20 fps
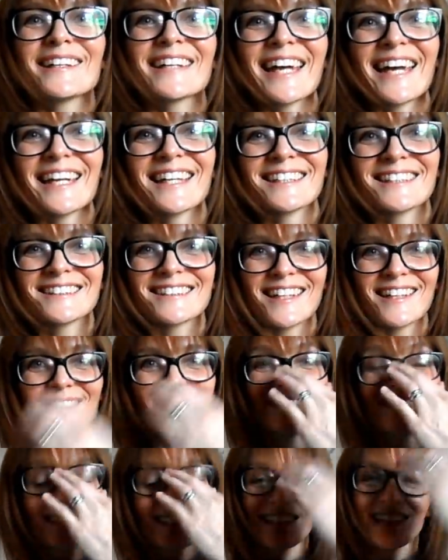Okay,
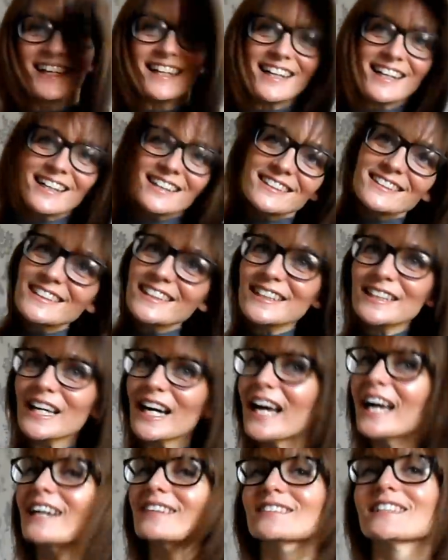so the last thing
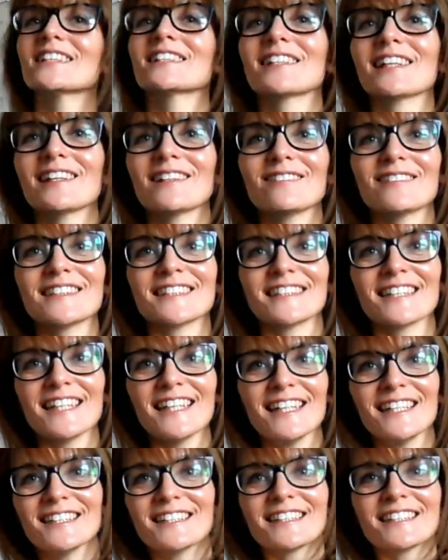that I have to show you is
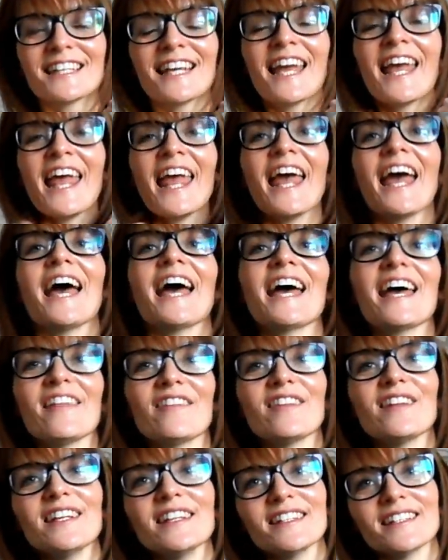this,
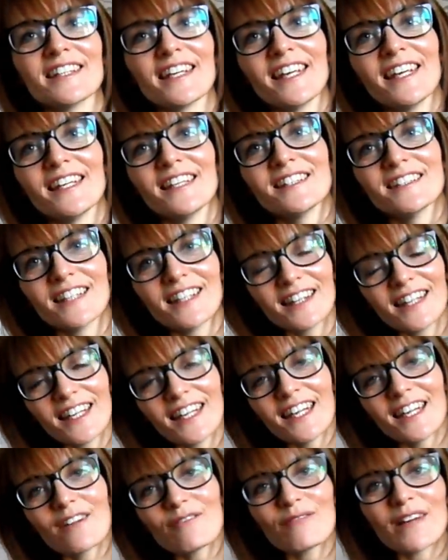and this is
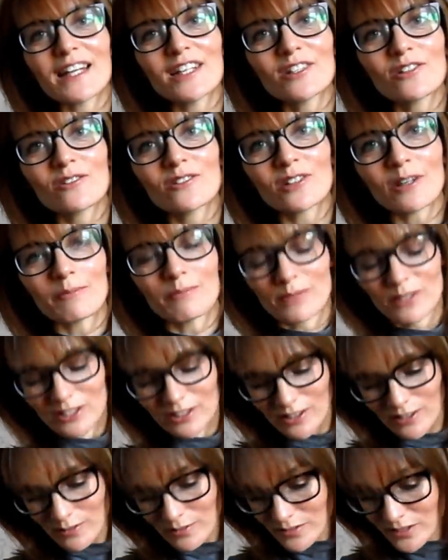the Rachel
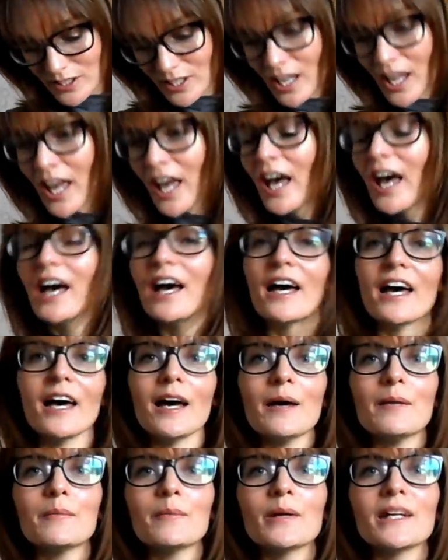jumpsuit,
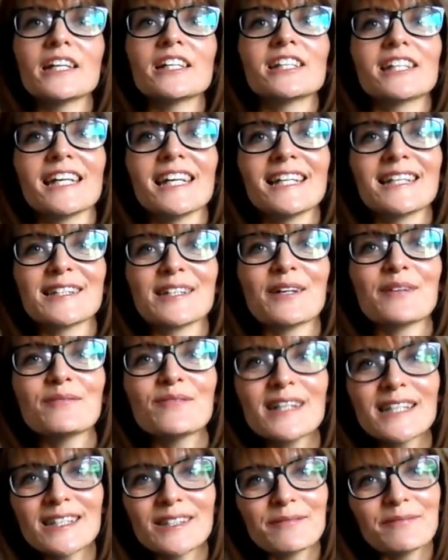which is a
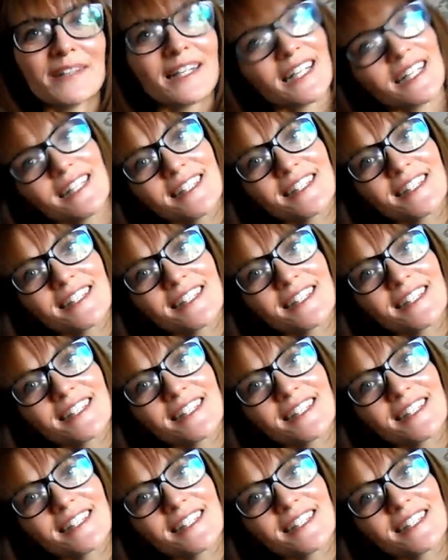recent